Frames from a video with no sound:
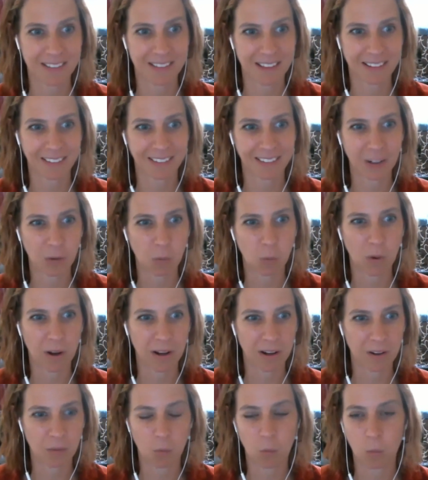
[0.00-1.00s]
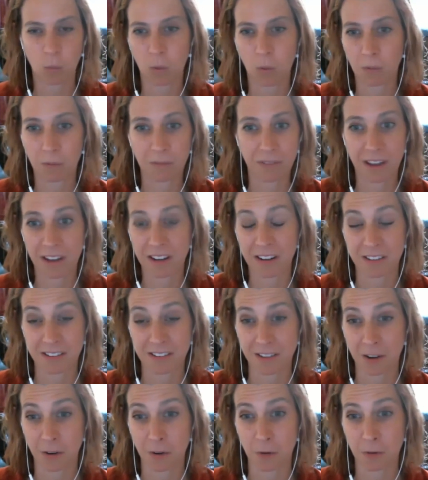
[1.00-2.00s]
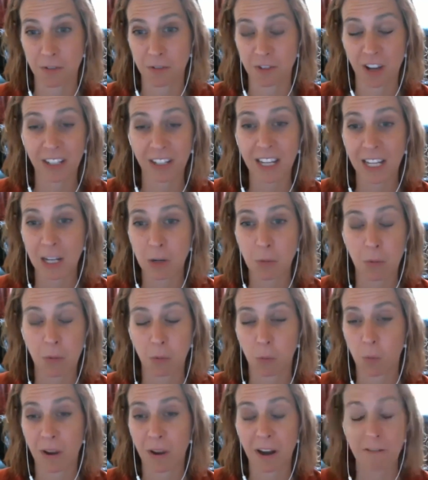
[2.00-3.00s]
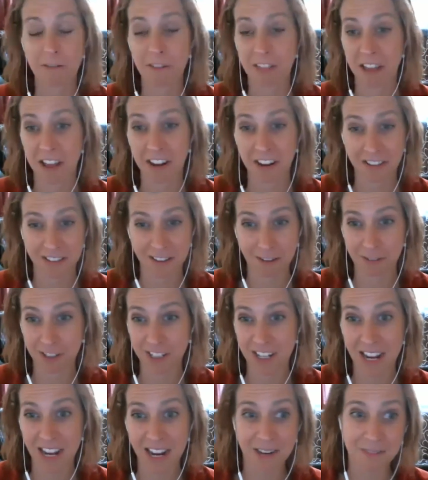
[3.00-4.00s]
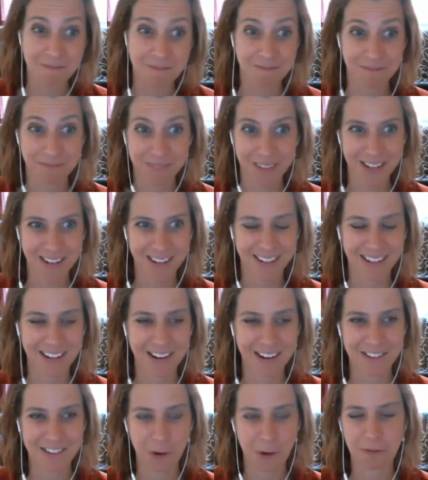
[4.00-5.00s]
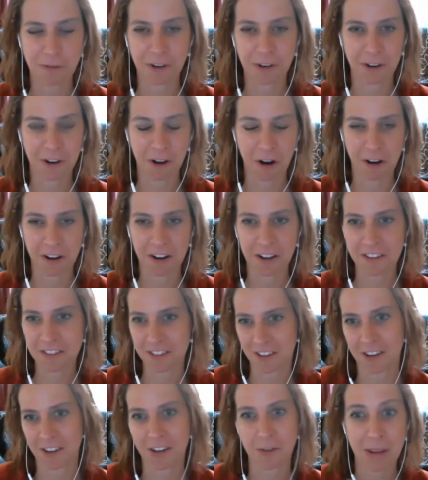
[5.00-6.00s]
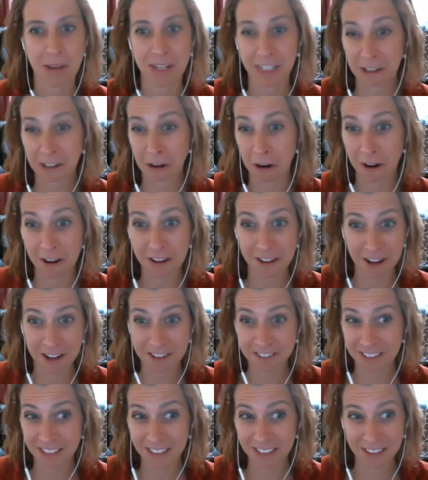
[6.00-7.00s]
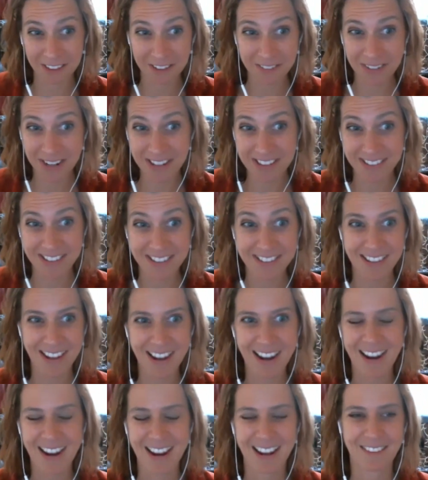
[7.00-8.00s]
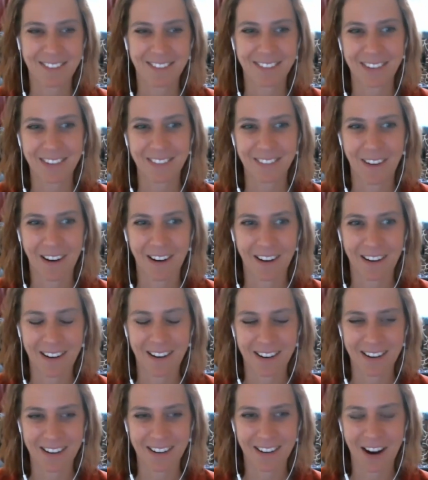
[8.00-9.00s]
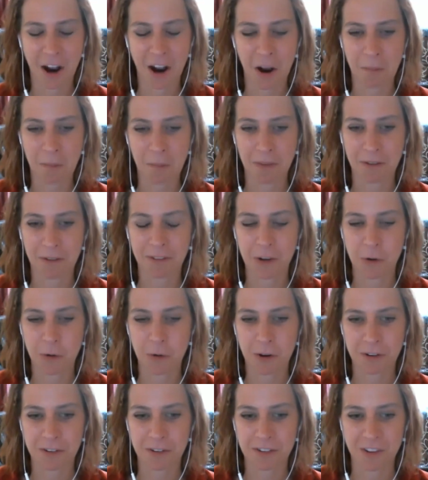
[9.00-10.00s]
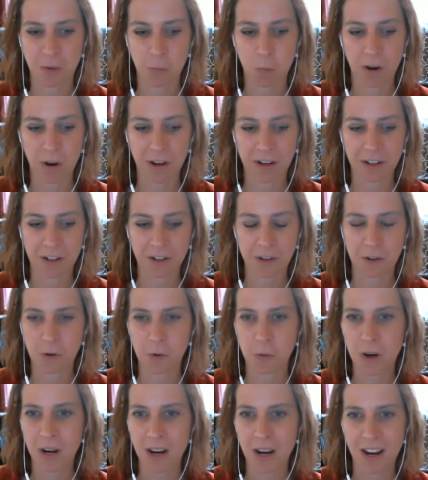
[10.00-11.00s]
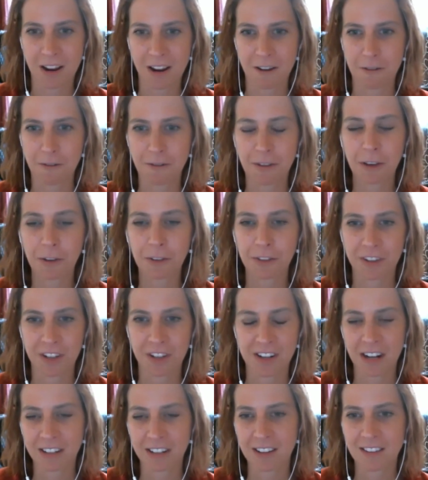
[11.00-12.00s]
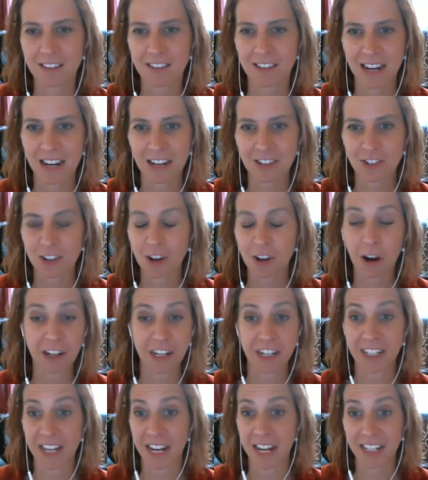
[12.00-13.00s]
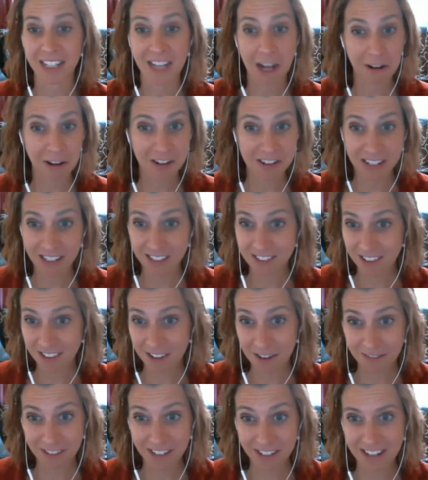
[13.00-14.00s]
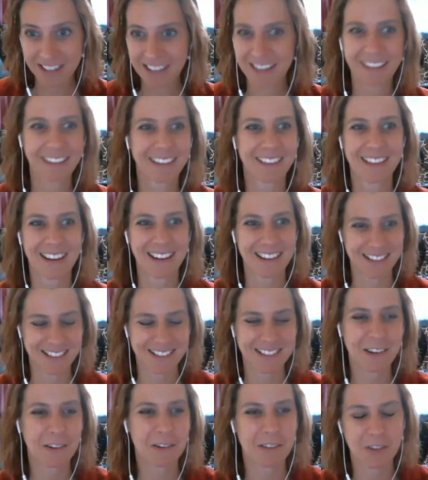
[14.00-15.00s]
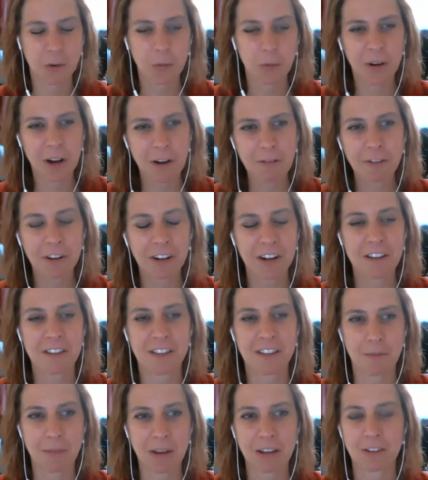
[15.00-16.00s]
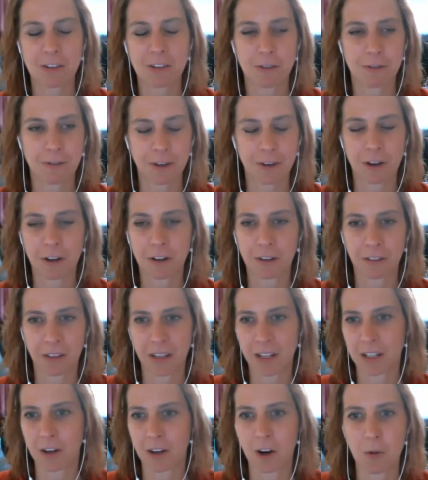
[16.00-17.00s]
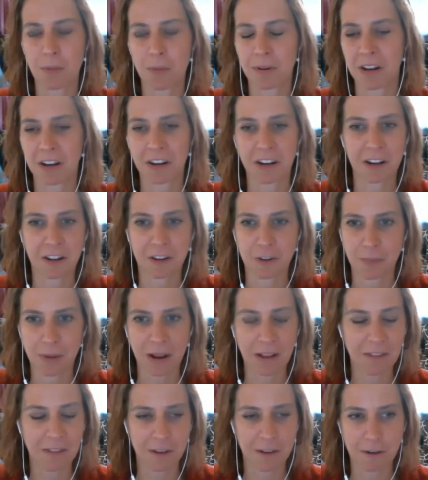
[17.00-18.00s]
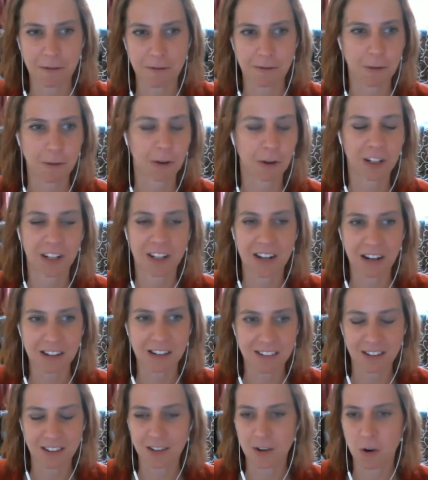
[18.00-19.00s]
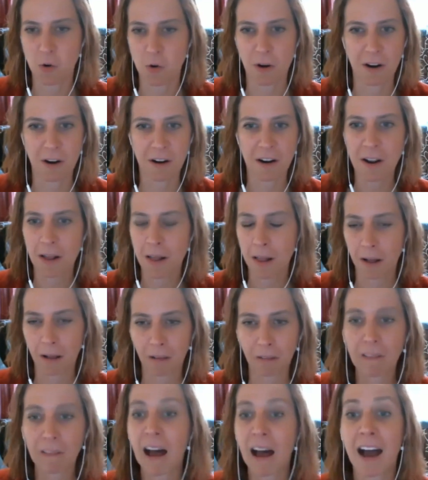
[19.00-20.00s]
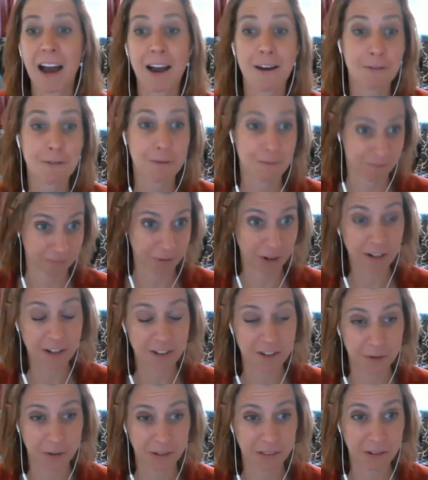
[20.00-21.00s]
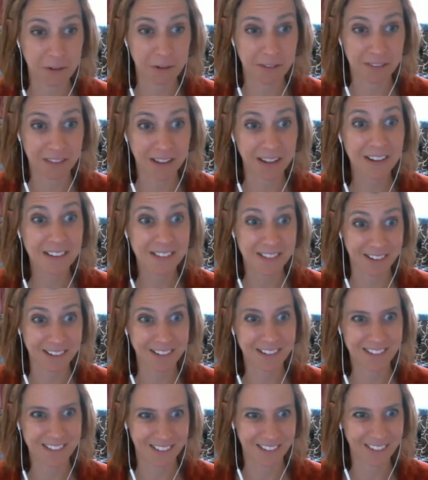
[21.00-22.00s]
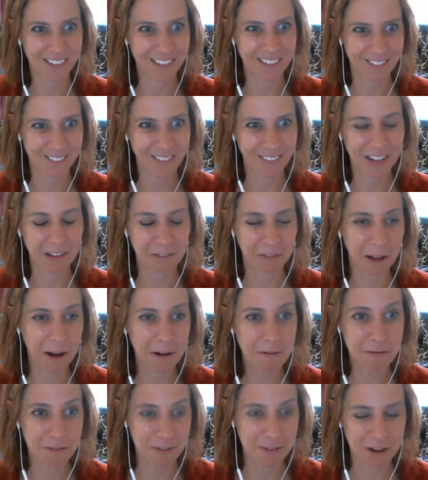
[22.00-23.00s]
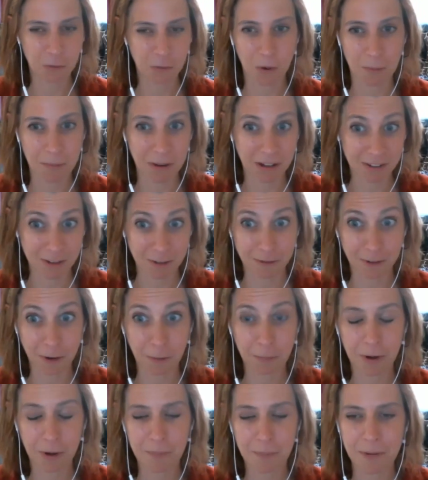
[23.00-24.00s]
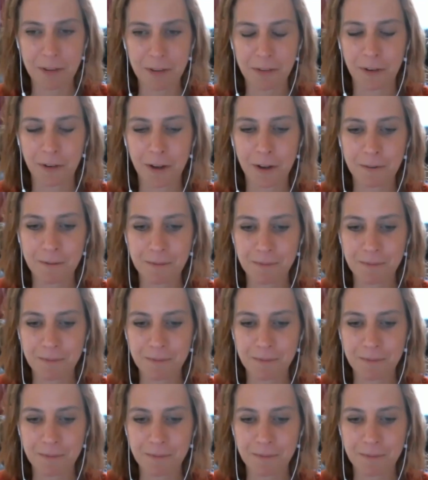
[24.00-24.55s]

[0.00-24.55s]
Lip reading: That like so checking in with whatever that is every day. So if you're an artist, are you making art on a regular basis? If you are, if you are someone who feels connected to nature, are you getting out in nature every day? Like that. So whatever it is that makes you feel like open and expansive or connected or alive, are you doing those things? Are you doing what you love and what makes you feel purposeful?